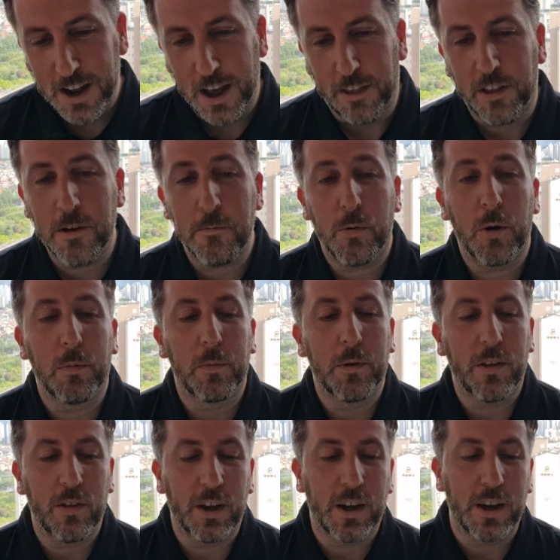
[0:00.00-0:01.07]
I think
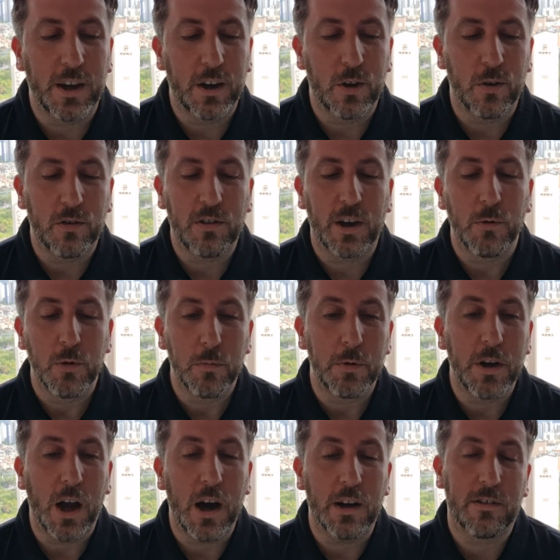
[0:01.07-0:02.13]
probably thinking Conte would
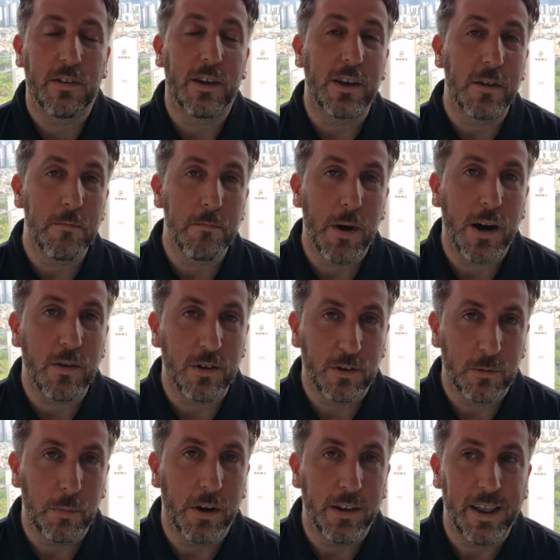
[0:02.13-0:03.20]
be utterly
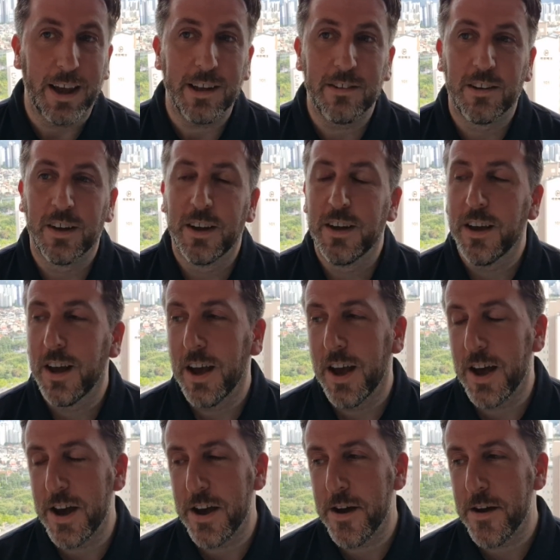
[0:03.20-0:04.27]
embarrassed by that.
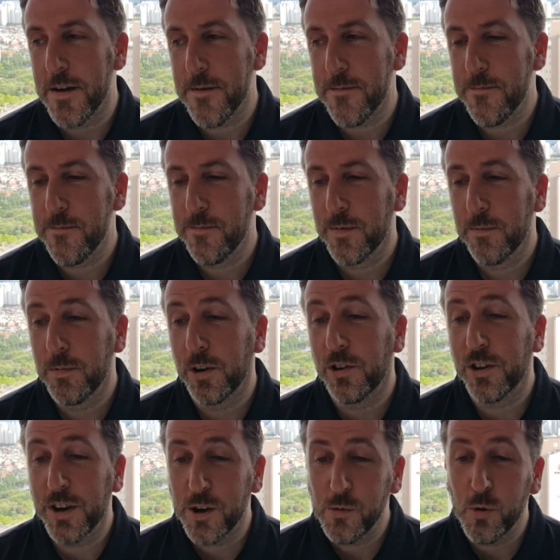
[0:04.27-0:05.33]
Um, but
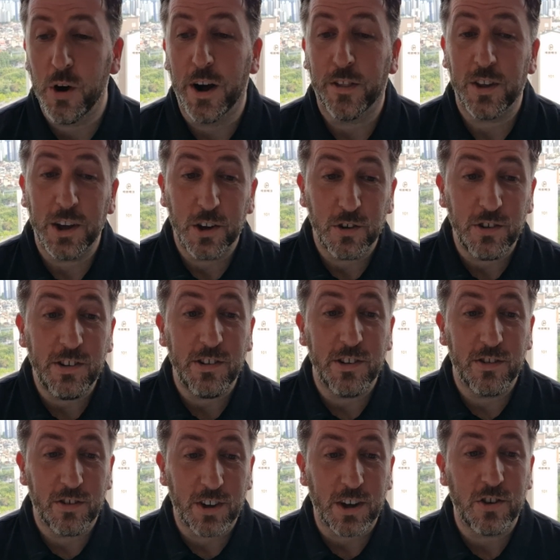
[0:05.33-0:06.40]
you know what? I think because he's in
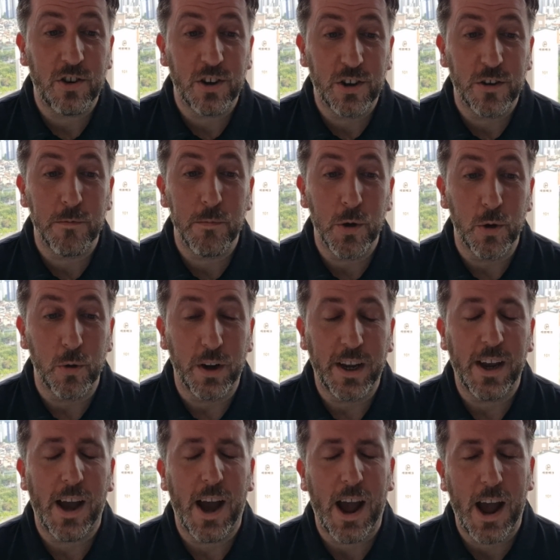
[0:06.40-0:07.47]
such a good mood, he
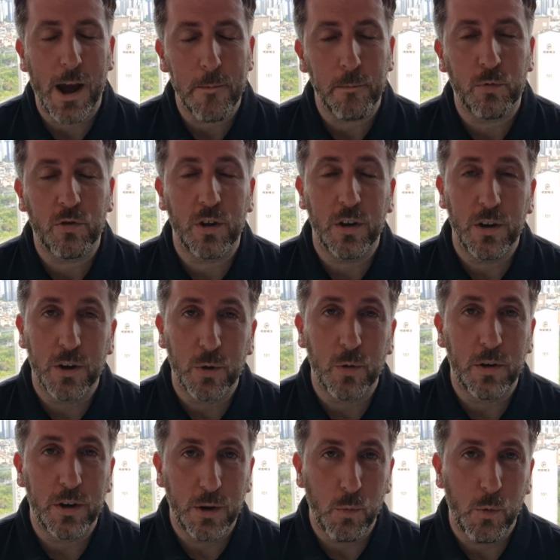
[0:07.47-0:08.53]

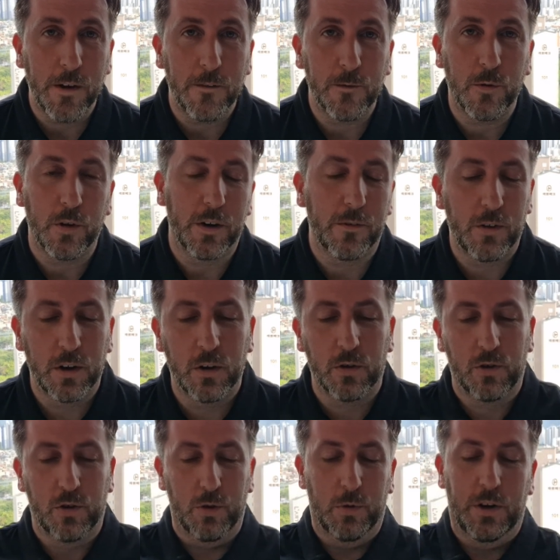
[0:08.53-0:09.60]
absolutely went for it. If you're
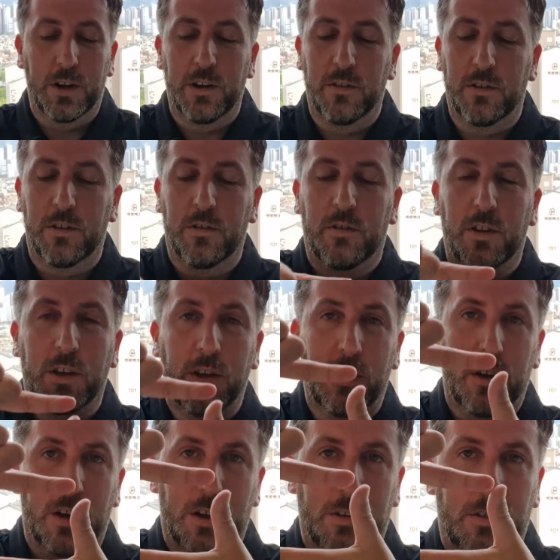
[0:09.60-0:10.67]
not sure what it is, it's
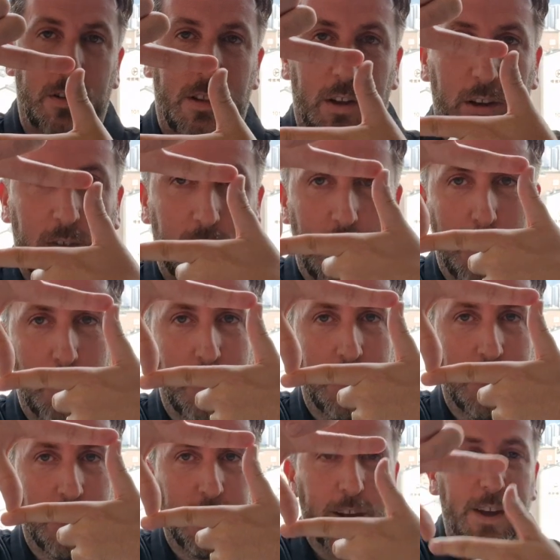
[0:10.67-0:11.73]
the it's, it's, that
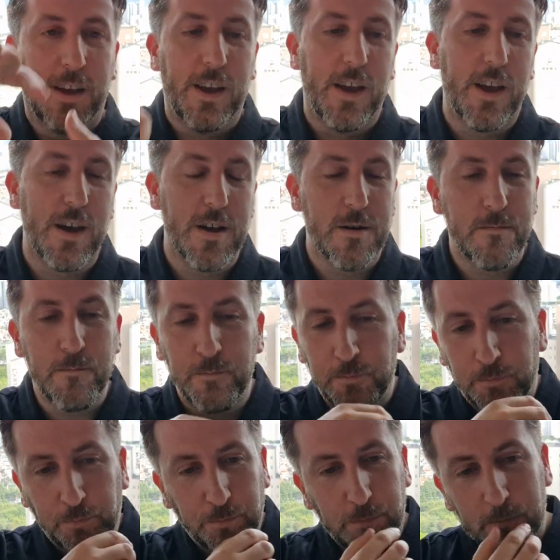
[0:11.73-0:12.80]
one.
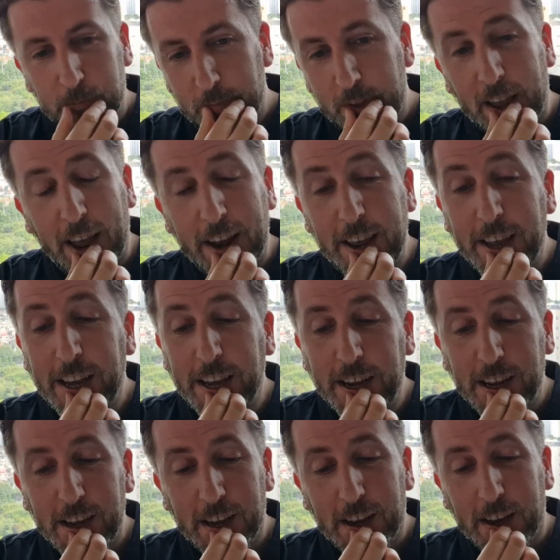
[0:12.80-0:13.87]
Um, and
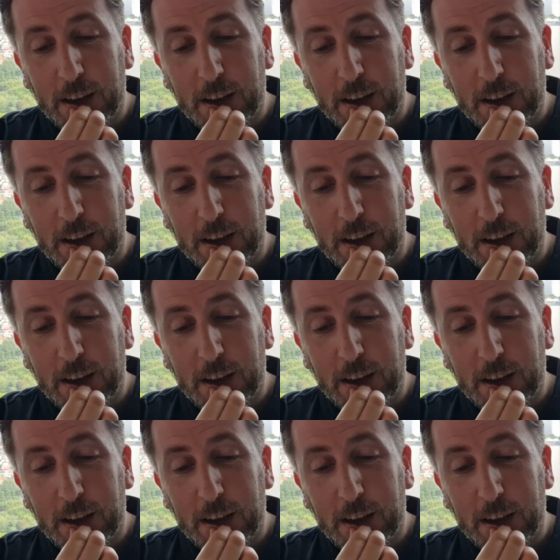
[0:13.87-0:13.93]
he